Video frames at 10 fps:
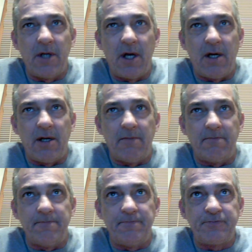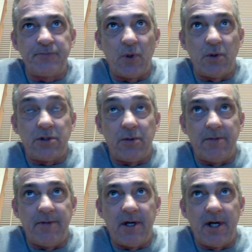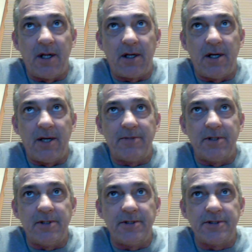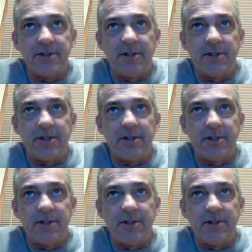to repair helicopters